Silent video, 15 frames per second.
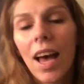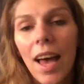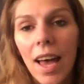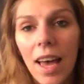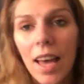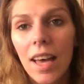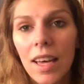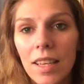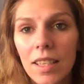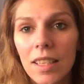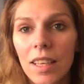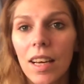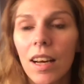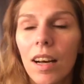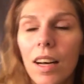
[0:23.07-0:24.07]

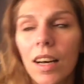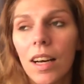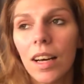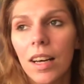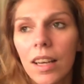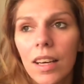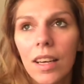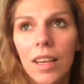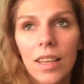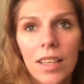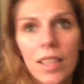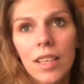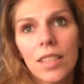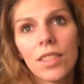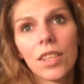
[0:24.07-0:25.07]
And
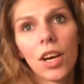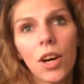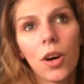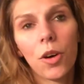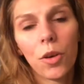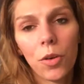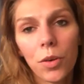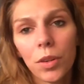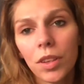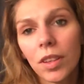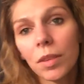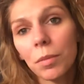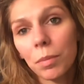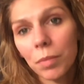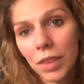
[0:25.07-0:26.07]
so
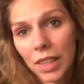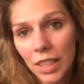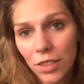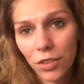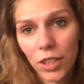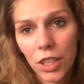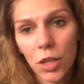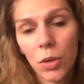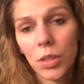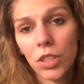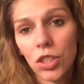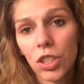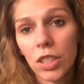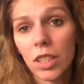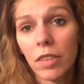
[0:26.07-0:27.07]
this video
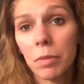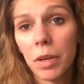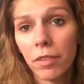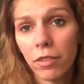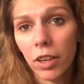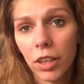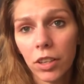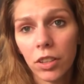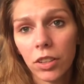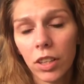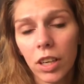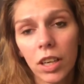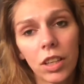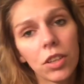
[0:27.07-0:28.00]
is just of my father-in-law.